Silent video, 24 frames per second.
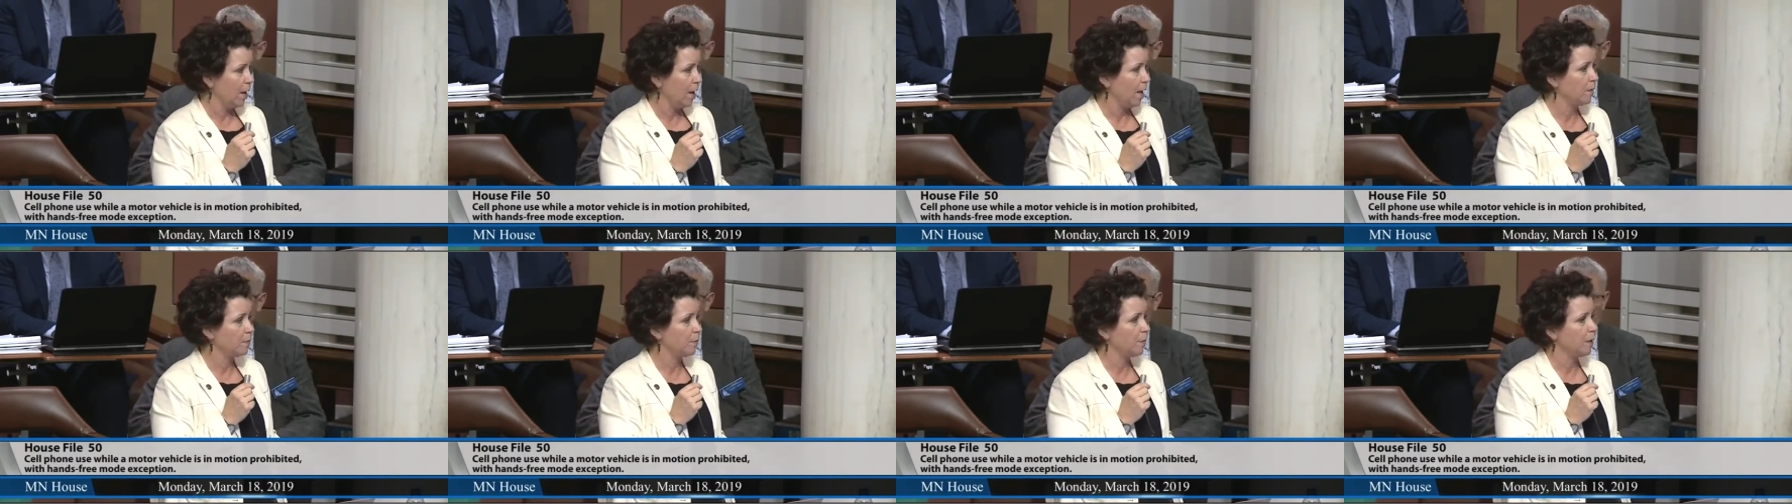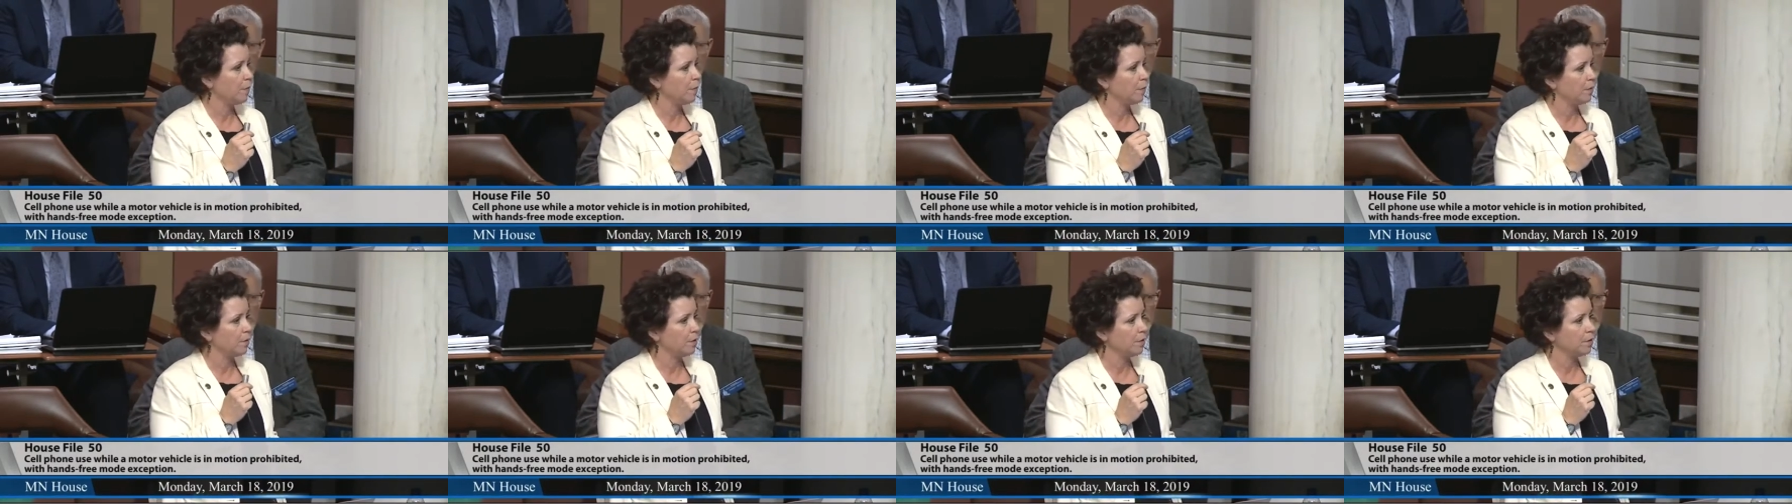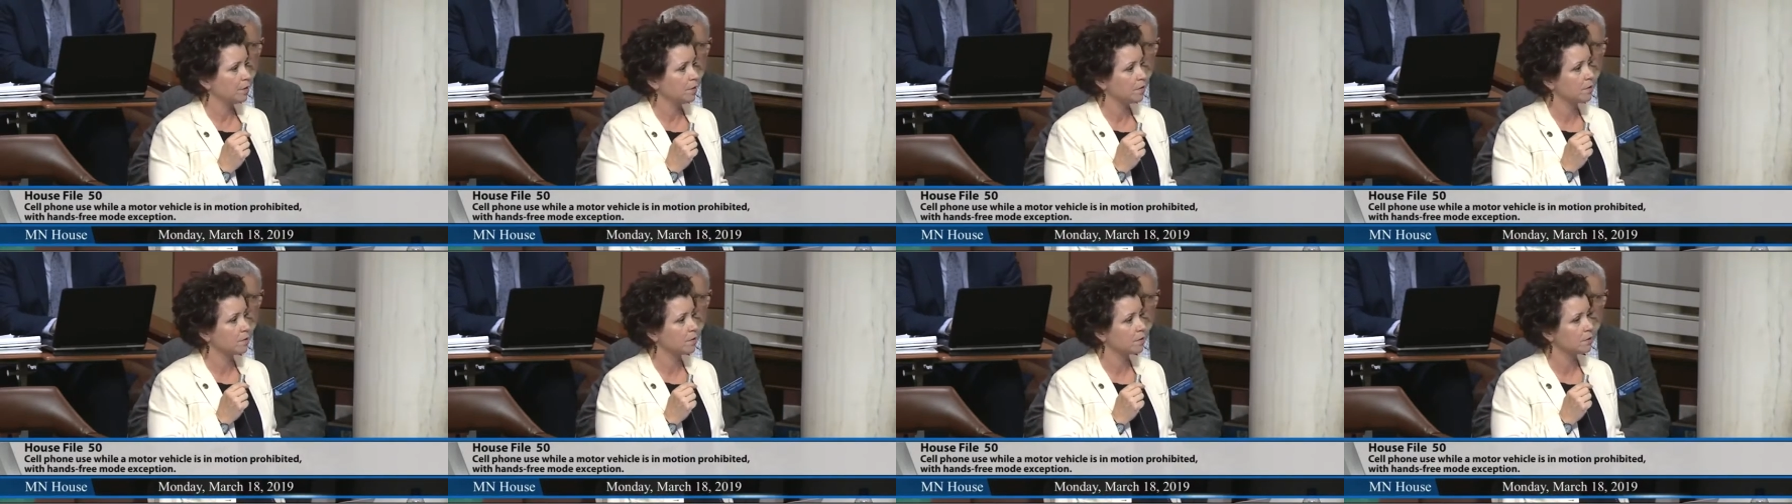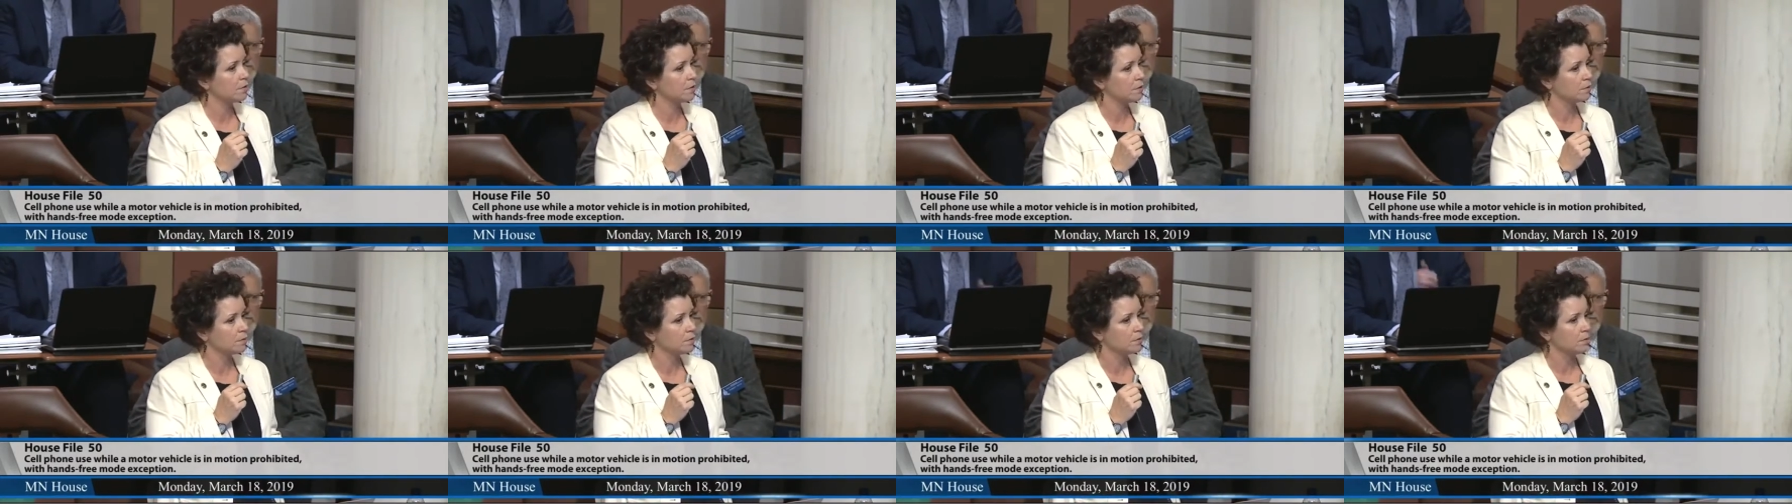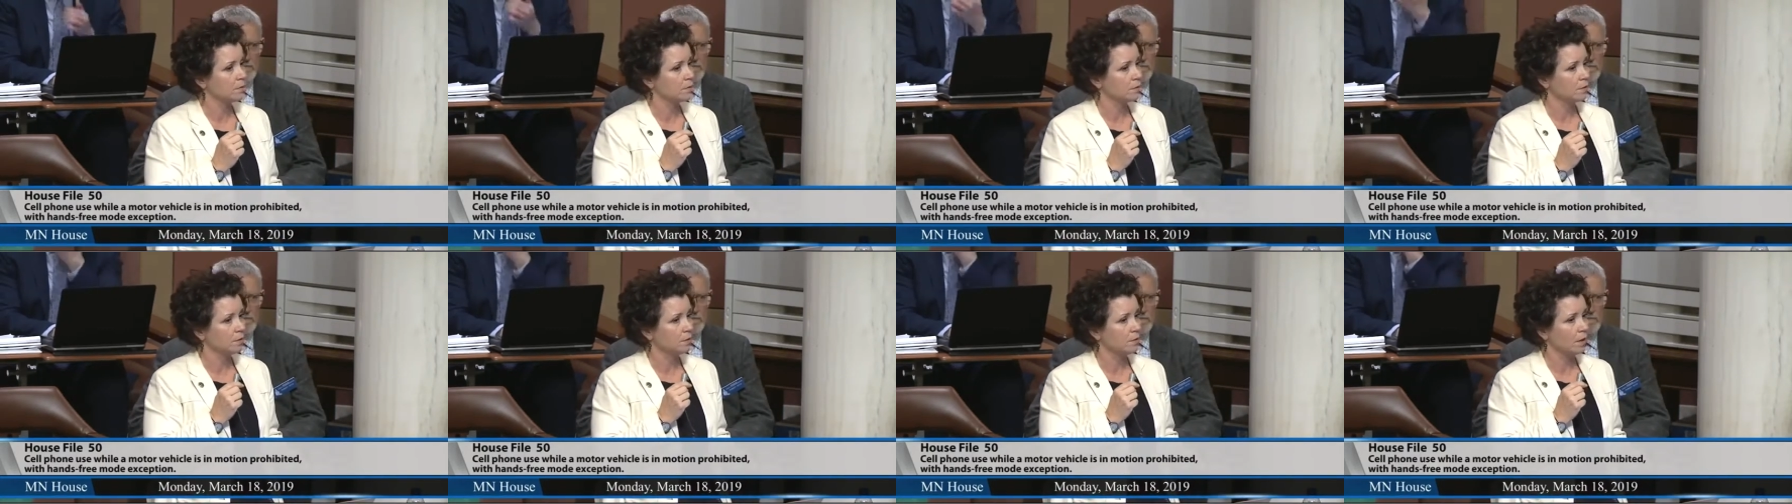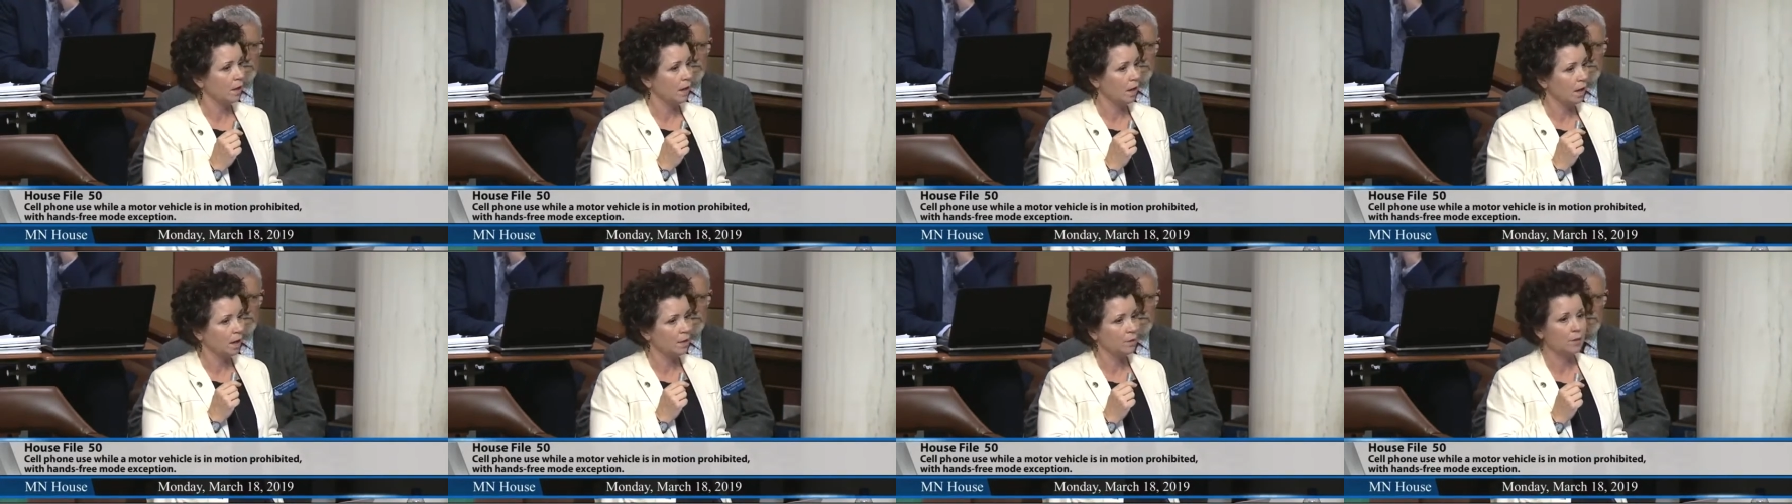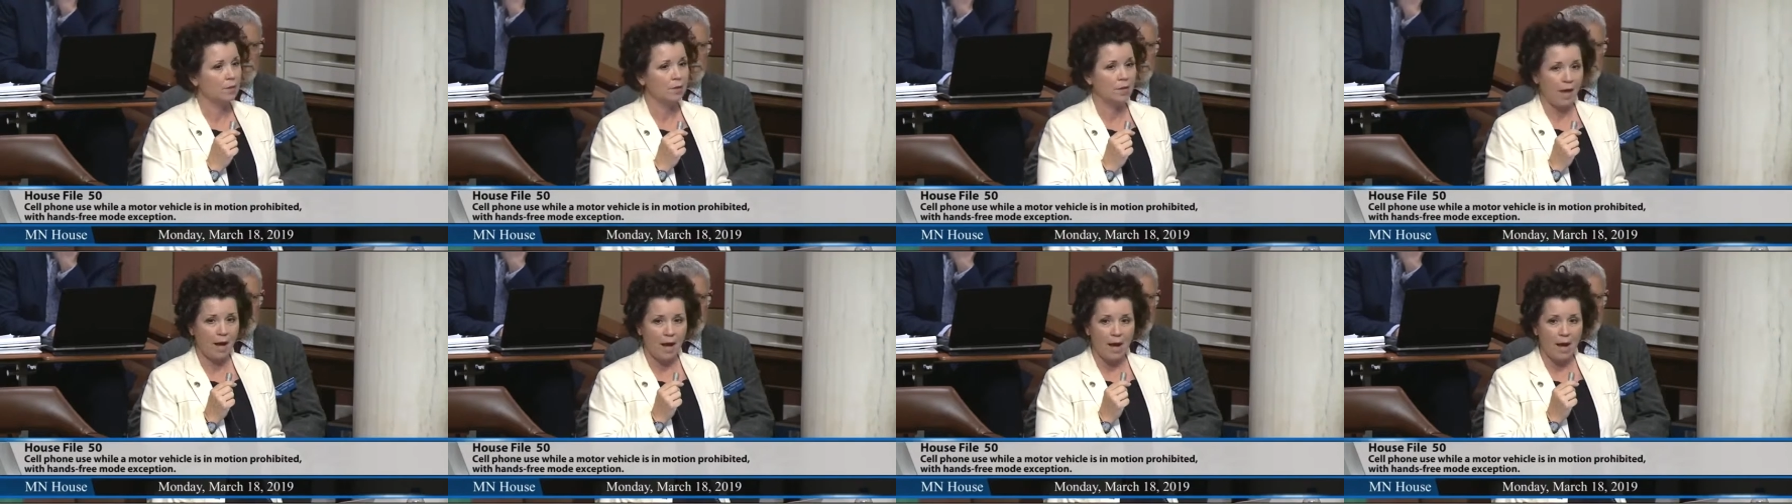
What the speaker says: And members, I would